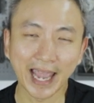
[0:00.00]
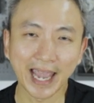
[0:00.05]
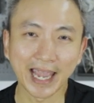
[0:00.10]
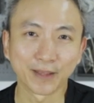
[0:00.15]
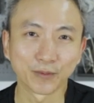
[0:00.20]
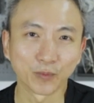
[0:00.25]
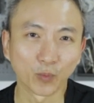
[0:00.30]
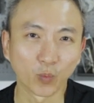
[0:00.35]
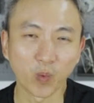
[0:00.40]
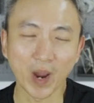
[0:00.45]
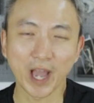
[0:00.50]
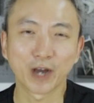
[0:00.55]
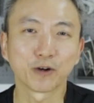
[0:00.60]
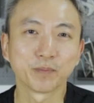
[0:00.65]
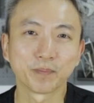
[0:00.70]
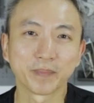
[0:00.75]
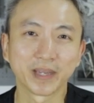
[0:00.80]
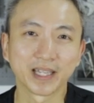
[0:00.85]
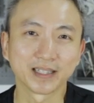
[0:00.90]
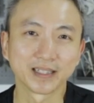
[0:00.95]
and
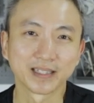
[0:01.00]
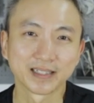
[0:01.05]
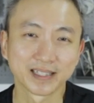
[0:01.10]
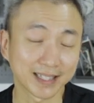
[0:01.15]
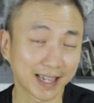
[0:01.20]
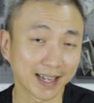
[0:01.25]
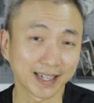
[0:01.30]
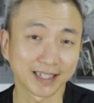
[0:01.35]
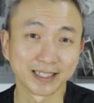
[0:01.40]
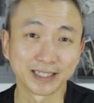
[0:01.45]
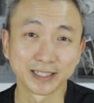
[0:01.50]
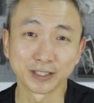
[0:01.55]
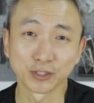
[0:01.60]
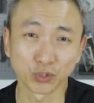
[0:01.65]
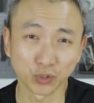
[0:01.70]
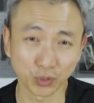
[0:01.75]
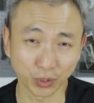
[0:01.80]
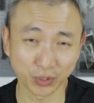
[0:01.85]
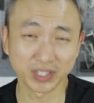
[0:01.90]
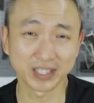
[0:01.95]
well-made cycling
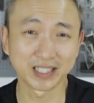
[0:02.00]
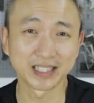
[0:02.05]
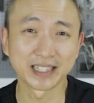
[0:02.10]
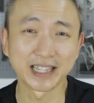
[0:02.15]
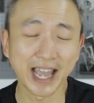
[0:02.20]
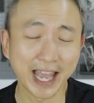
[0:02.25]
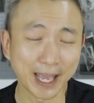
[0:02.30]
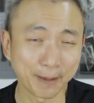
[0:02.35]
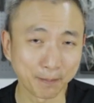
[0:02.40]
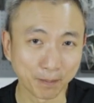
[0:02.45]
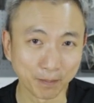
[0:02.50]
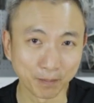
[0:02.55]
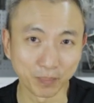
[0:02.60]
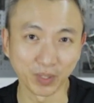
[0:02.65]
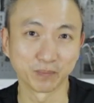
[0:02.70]
jersey and